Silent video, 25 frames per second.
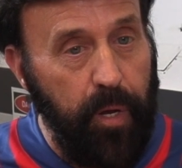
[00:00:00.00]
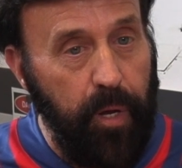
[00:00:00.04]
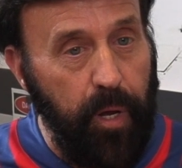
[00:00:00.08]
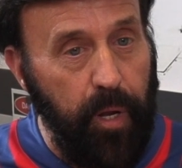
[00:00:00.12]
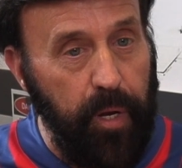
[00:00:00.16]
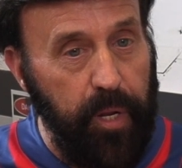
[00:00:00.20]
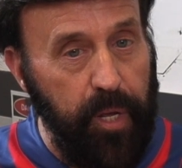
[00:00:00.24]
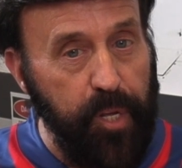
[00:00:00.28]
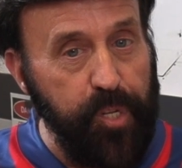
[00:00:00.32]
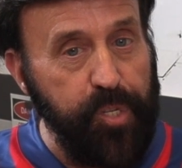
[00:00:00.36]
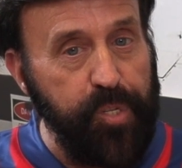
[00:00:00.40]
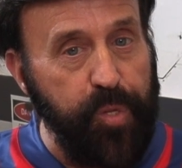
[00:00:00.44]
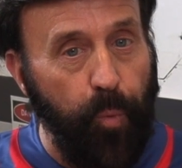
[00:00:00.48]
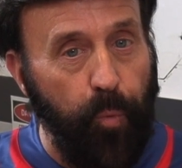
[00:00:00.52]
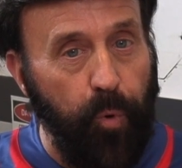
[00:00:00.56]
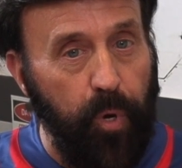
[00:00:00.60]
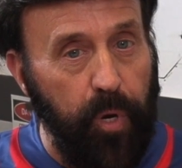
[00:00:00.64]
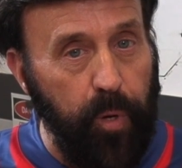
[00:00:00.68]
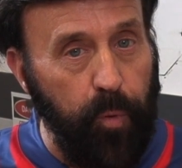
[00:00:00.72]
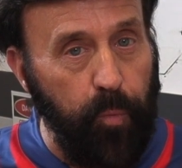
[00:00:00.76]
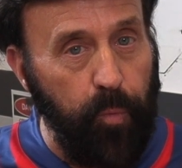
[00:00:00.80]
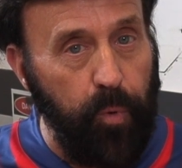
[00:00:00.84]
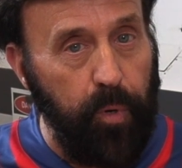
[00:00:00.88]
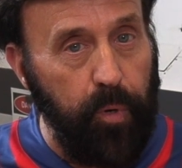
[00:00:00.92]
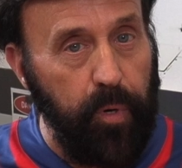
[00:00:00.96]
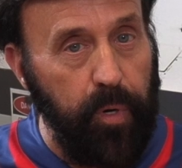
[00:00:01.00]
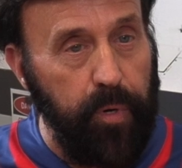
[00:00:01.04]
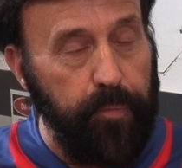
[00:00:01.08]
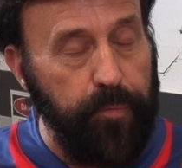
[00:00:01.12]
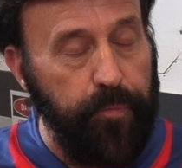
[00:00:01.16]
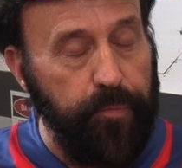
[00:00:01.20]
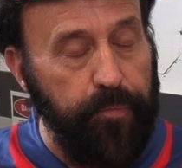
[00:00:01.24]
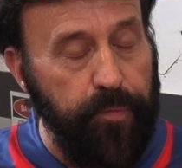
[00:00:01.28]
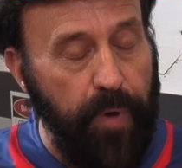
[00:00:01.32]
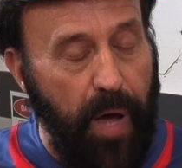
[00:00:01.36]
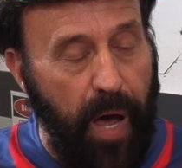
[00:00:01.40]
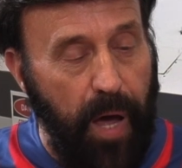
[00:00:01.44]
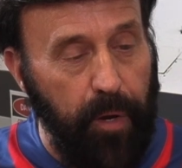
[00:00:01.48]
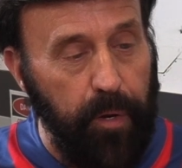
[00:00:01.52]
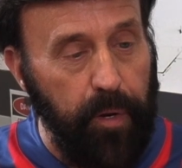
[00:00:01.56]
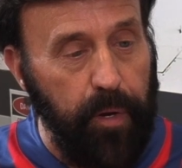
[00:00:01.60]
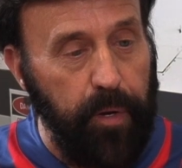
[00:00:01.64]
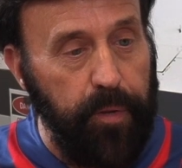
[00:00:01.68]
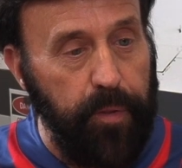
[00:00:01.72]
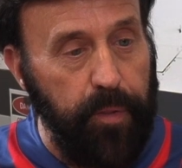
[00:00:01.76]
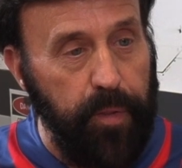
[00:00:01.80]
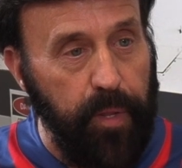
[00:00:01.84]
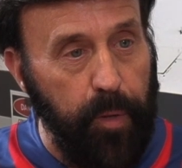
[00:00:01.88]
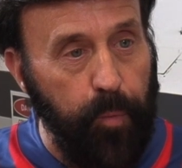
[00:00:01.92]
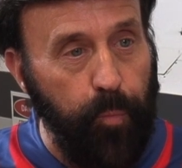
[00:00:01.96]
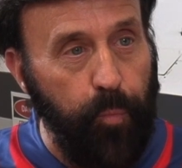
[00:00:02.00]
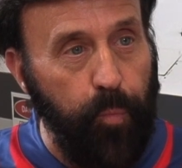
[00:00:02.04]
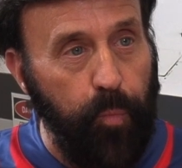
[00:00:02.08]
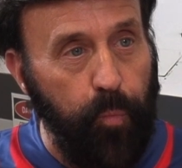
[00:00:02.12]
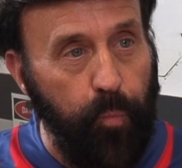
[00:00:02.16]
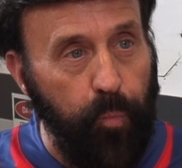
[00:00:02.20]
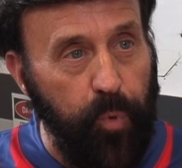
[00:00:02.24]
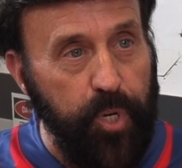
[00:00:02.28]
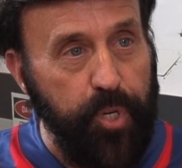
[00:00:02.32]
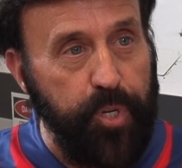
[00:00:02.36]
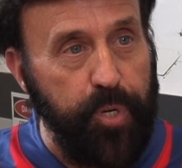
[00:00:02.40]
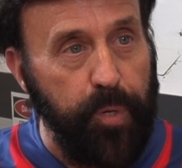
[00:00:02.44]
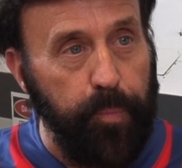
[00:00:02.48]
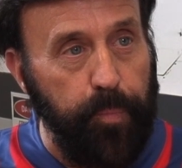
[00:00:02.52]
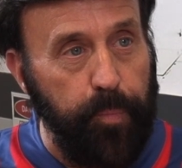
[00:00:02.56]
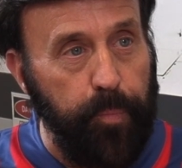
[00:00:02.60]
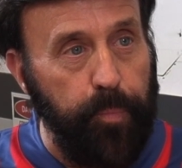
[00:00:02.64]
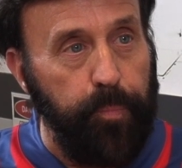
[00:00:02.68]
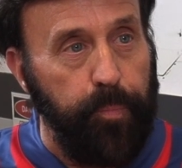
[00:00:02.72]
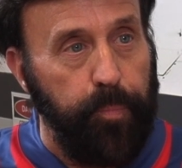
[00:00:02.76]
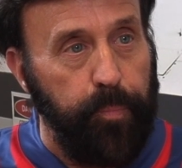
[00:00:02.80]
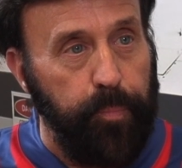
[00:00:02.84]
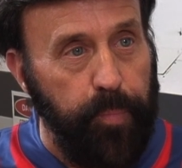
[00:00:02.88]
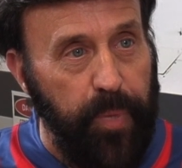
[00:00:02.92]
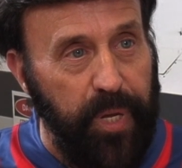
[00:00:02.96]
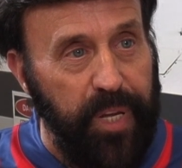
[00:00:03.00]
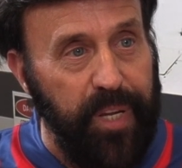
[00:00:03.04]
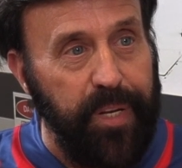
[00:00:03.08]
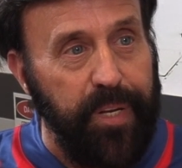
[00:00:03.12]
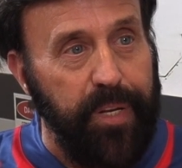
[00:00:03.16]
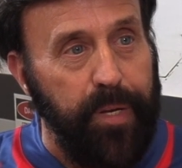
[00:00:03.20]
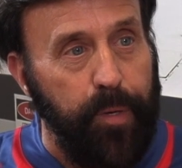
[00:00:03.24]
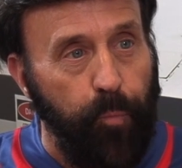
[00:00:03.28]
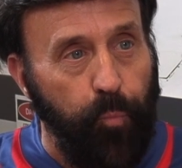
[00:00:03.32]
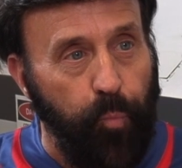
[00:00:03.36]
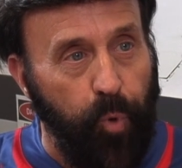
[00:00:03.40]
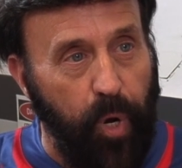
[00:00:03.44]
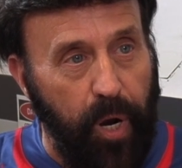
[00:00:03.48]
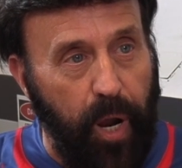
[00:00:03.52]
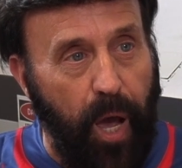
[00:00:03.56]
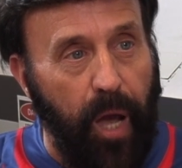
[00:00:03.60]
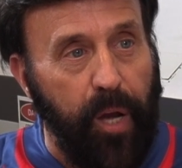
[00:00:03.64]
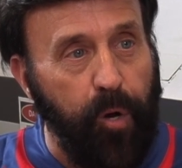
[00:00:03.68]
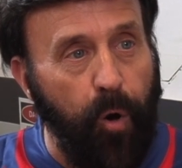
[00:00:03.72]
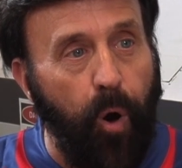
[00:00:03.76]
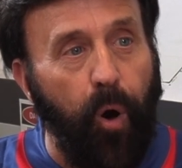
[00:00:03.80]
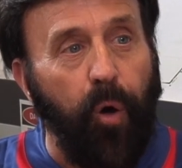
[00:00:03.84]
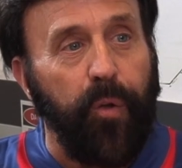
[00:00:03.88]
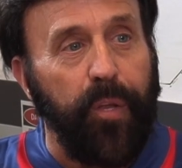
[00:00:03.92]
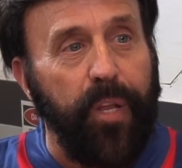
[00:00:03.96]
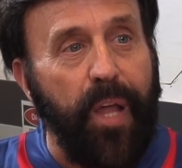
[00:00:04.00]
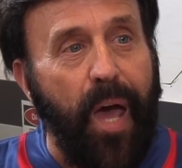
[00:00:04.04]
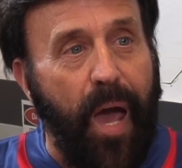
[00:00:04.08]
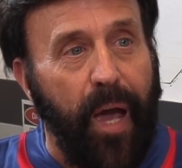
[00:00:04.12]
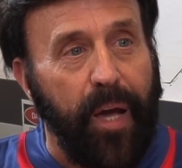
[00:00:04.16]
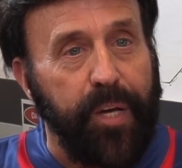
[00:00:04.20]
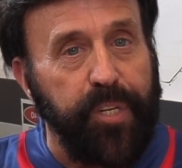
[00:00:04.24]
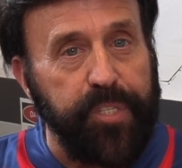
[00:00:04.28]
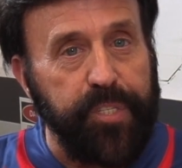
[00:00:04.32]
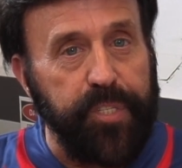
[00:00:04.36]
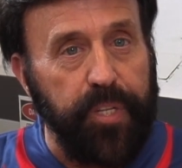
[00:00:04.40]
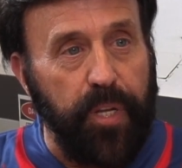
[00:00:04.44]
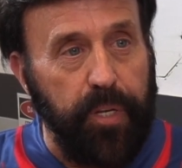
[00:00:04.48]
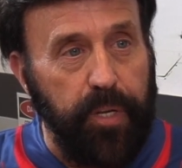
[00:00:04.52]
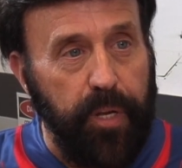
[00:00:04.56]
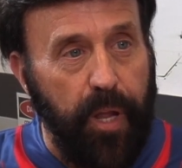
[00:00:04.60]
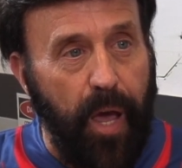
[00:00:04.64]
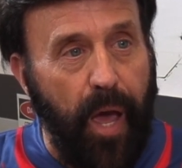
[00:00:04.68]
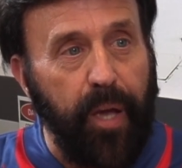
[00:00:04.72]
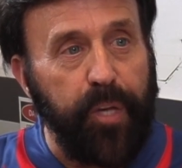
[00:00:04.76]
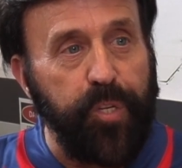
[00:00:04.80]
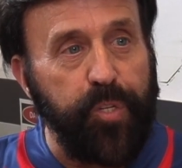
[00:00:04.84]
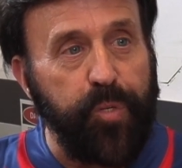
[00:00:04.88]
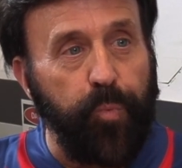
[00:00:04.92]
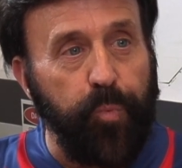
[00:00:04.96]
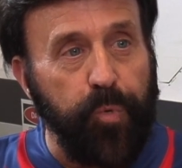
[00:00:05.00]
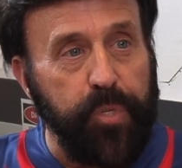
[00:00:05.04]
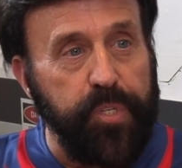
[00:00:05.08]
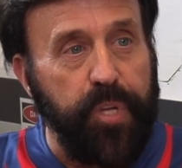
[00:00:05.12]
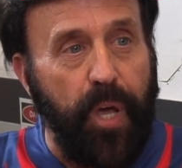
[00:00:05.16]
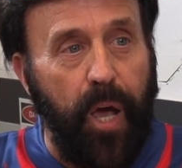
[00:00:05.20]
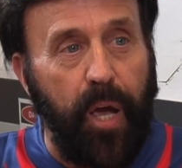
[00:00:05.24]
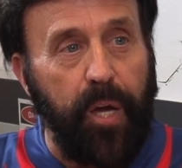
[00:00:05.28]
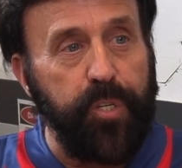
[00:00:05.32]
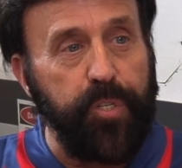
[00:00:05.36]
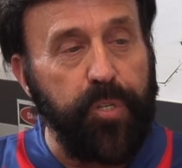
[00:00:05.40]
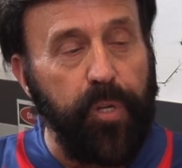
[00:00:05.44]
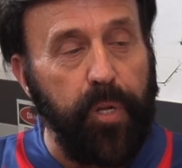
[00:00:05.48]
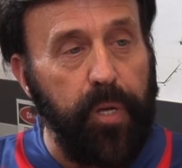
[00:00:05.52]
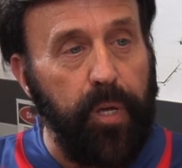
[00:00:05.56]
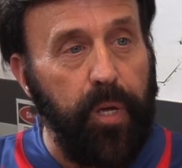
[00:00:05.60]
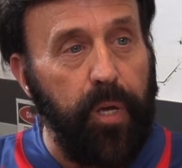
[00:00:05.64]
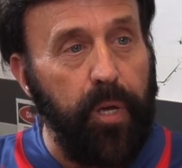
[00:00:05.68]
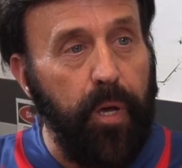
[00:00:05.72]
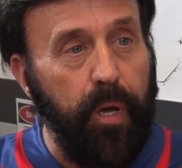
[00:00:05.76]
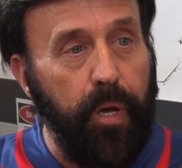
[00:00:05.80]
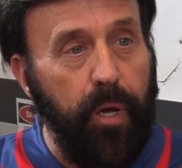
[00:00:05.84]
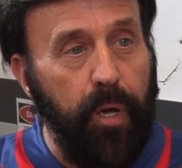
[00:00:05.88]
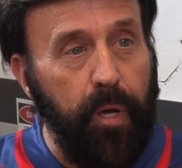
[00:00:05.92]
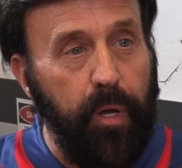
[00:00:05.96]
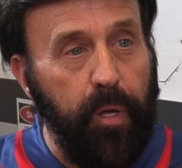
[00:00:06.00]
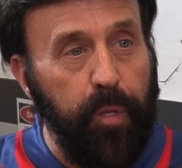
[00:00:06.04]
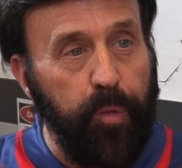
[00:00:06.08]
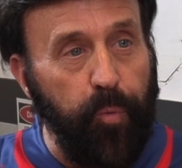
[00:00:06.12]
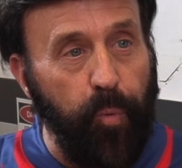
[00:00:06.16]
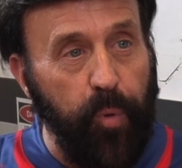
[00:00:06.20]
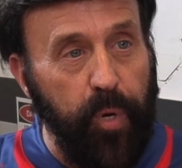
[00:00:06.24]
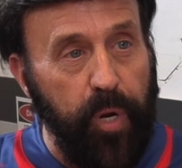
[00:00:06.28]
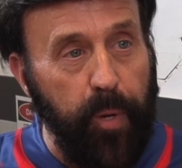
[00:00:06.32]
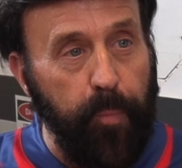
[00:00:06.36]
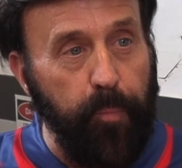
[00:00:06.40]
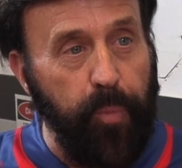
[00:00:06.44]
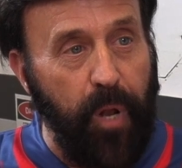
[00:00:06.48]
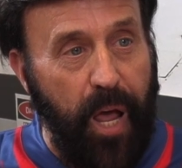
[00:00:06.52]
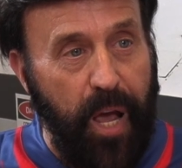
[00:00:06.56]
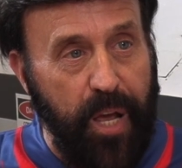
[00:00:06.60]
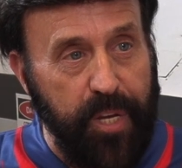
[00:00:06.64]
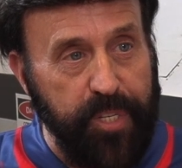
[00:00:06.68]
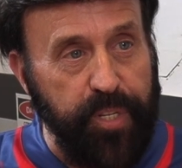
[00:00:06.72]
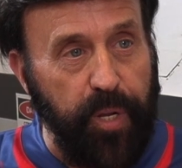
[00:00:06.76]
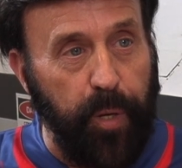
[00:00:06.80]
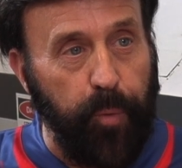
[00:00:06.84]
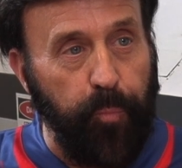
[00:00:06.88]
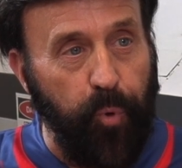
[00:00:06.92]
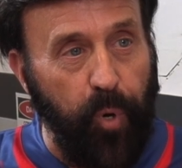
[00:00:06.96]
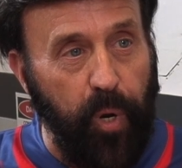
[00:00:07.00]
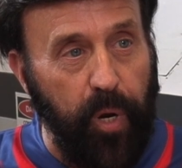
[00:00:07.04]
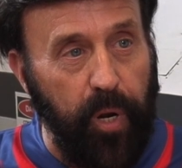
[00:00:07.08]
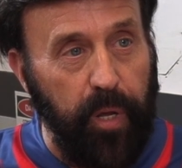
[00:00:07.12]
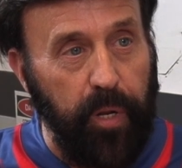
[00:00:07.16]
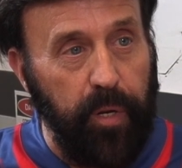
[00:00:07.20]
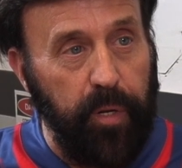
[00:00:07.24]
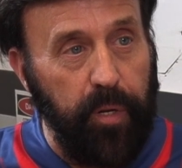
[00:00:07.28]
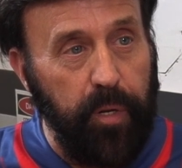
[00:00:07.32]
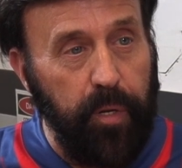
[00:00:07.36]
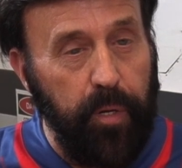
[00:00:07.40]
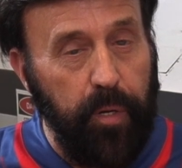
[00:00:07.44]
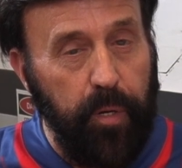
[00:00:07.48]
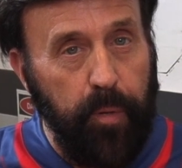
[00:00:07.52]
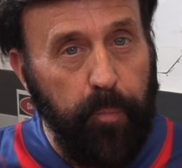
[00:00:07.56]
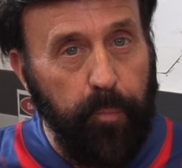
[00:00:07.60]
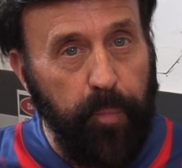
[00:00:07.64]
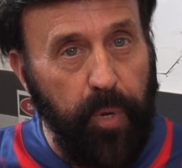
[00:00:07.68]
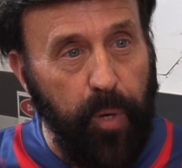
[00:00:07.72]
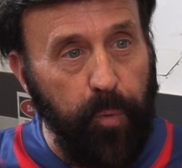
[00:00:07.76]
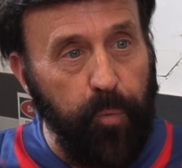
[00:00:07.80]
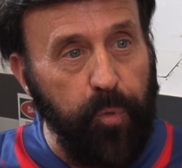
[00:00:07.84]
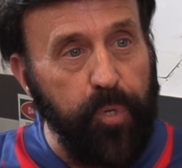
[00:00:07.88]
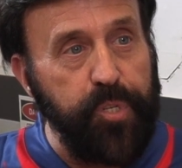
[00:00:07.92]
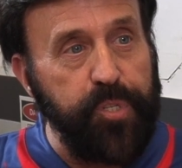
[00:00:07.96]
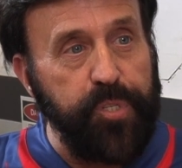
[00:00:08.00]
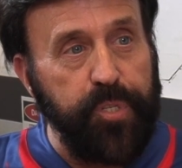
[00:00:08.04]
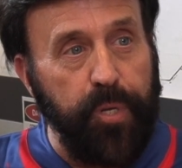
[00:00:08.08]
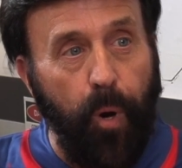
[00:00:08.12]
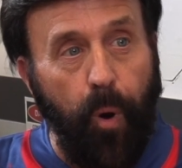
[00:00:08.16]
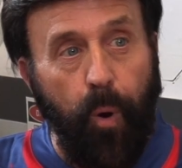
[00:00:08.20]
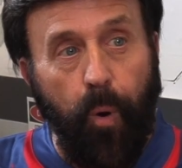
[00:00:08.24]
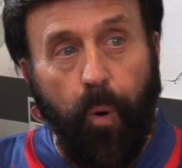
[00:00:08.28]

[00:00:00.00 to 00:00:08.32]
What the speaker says: and he's the one that really found that we should be in what I call next, and next was actually 3D plastic printing, but it was